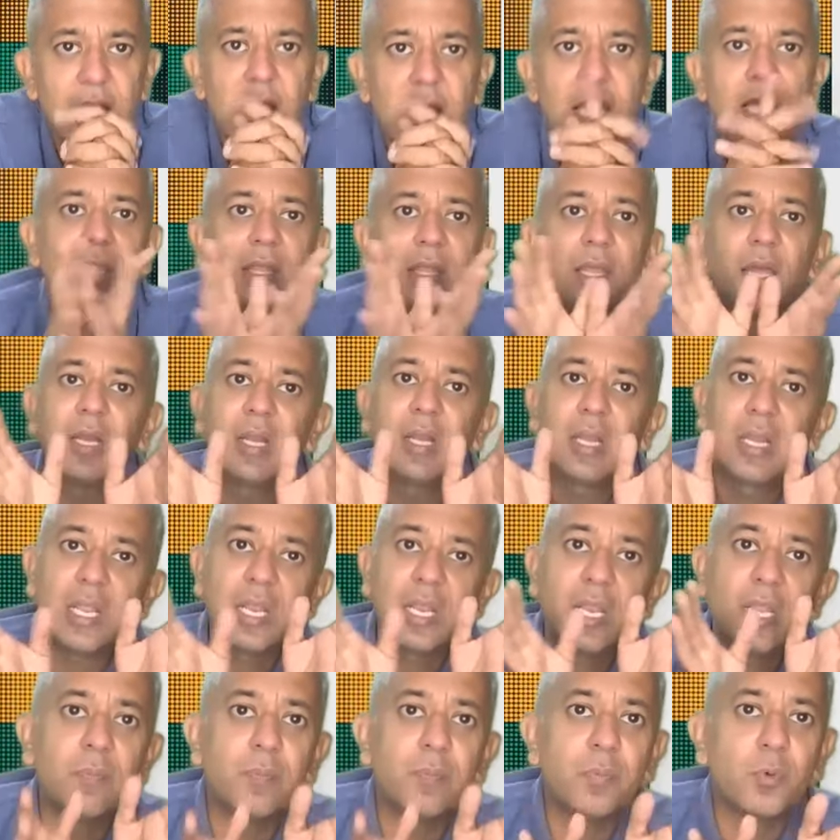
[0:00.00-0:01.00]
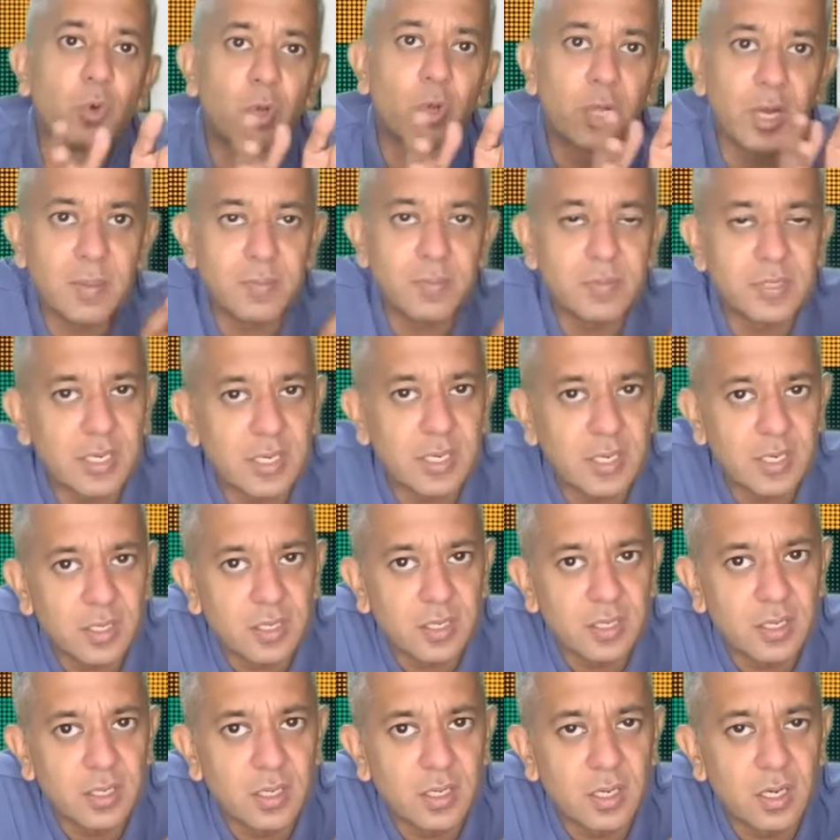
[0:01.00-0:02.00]
There are training programs that
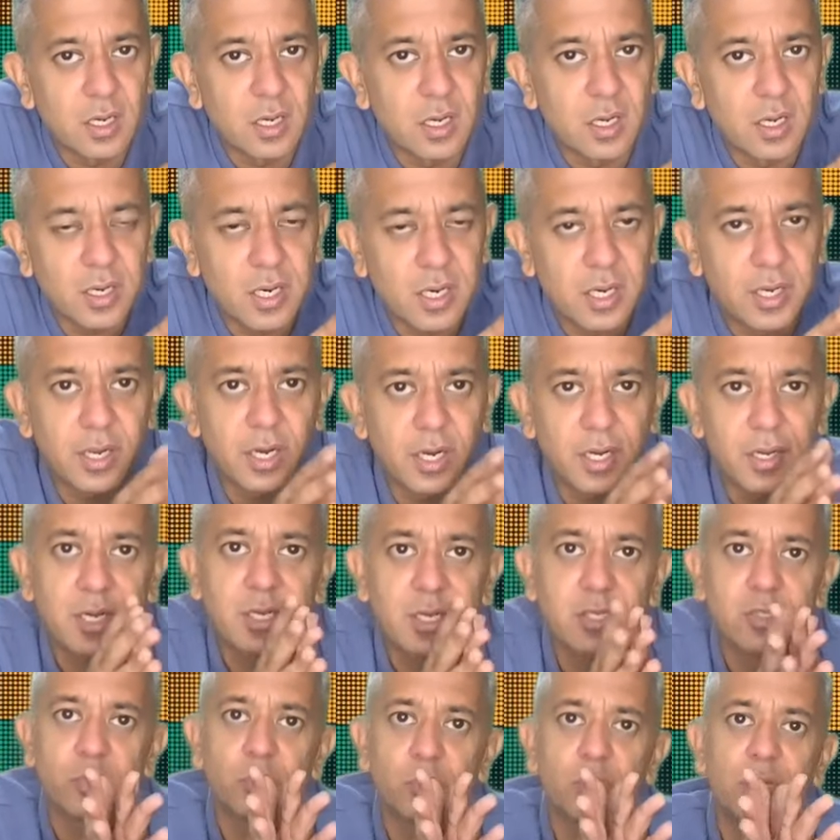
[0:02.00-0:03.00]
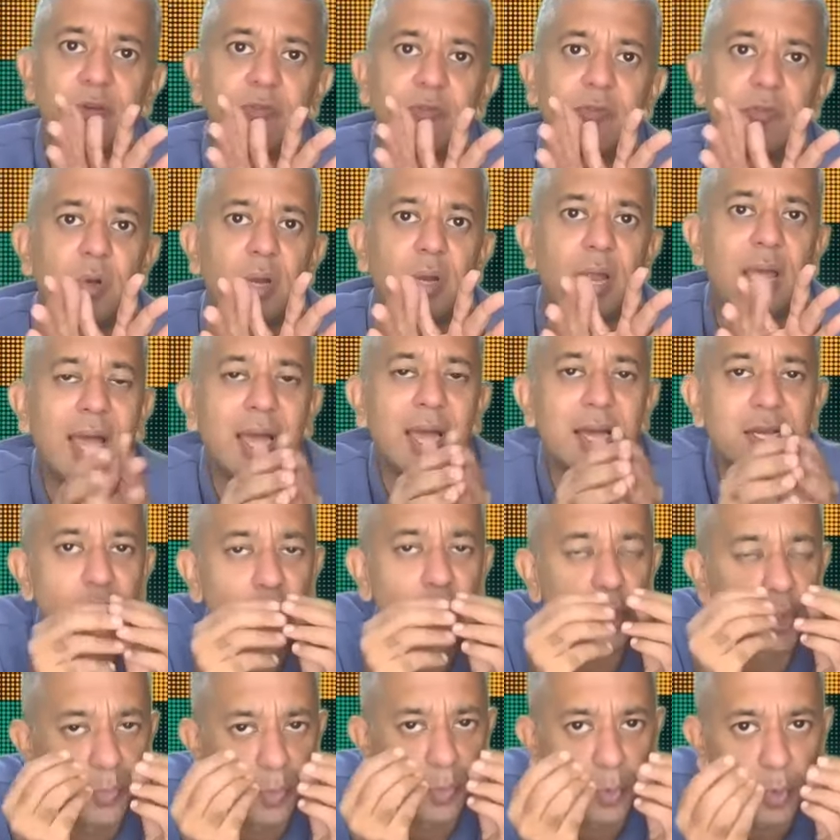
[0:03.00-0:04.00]
are conducted, so therefore as to
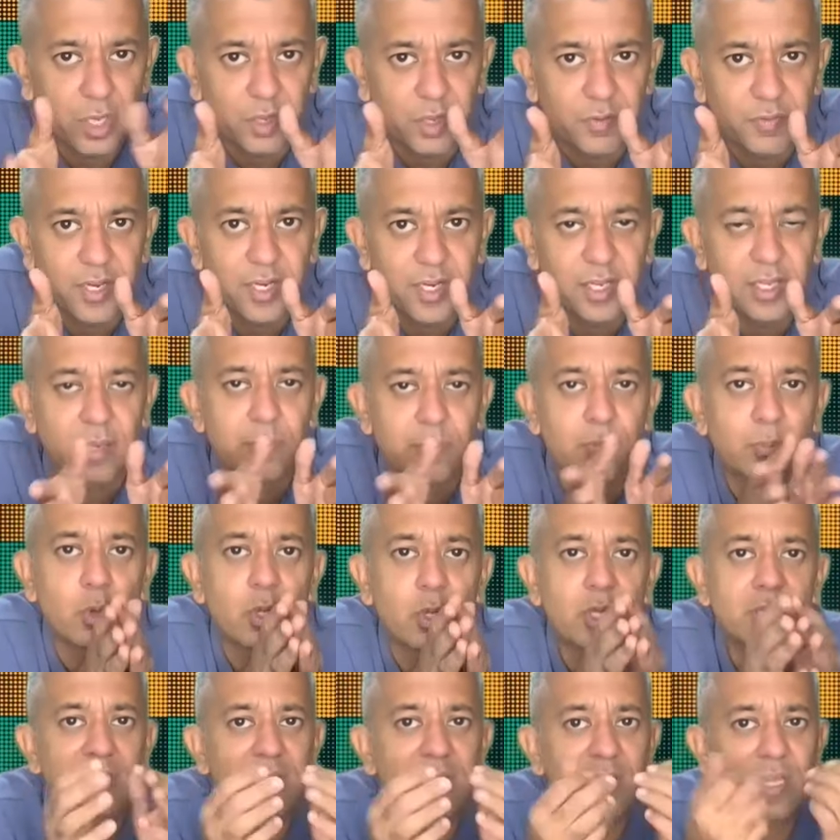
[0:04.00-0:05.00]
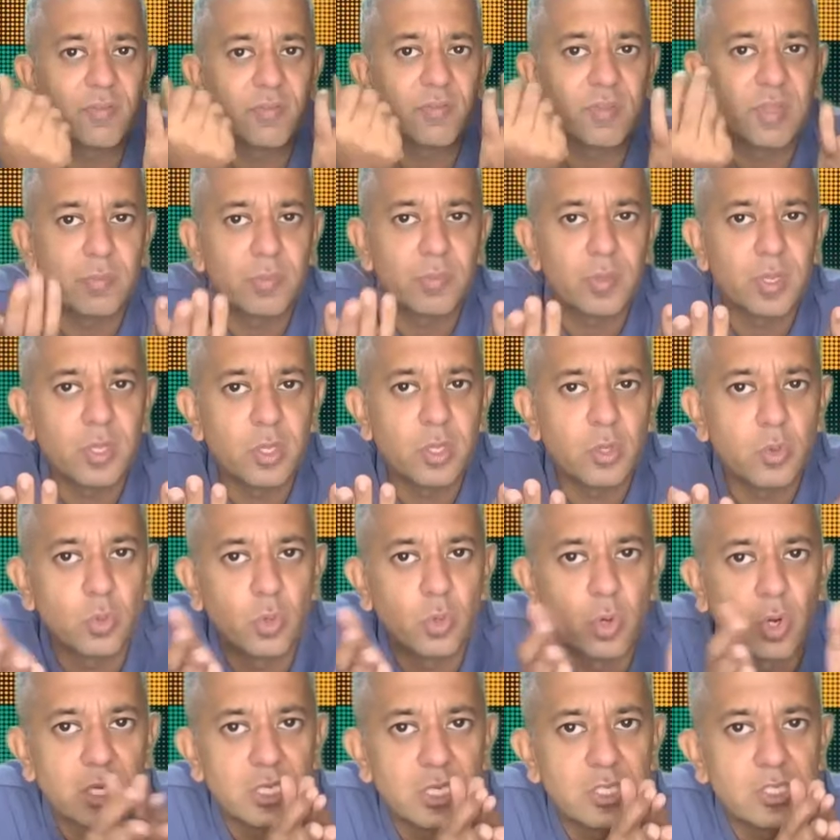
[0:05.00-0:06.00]
motivate the employees, give them the new
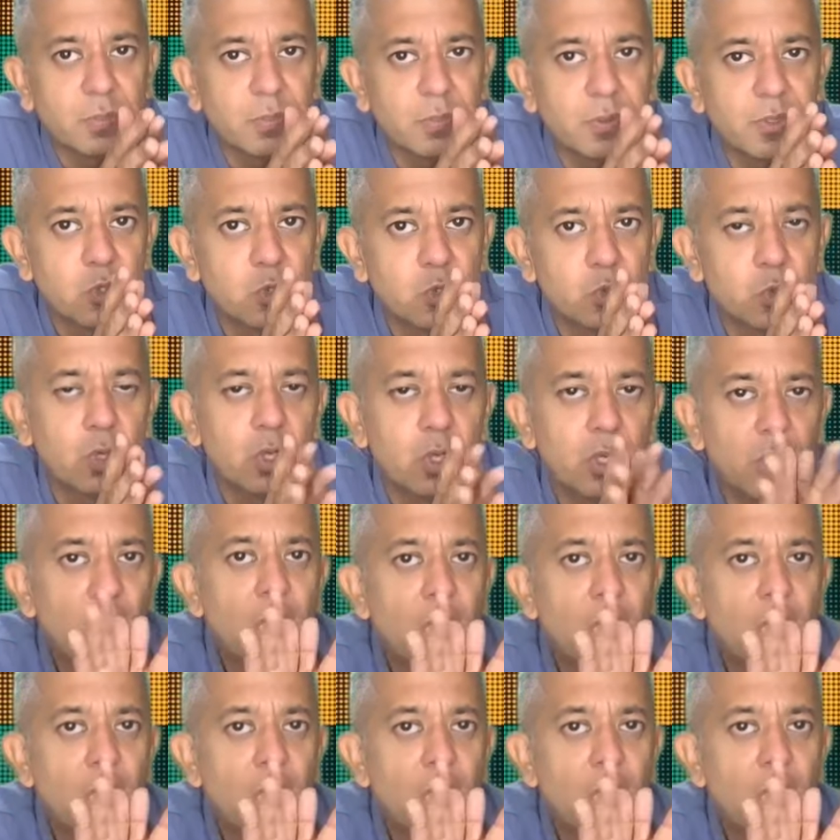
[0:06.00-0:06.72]
knowledge up and so on.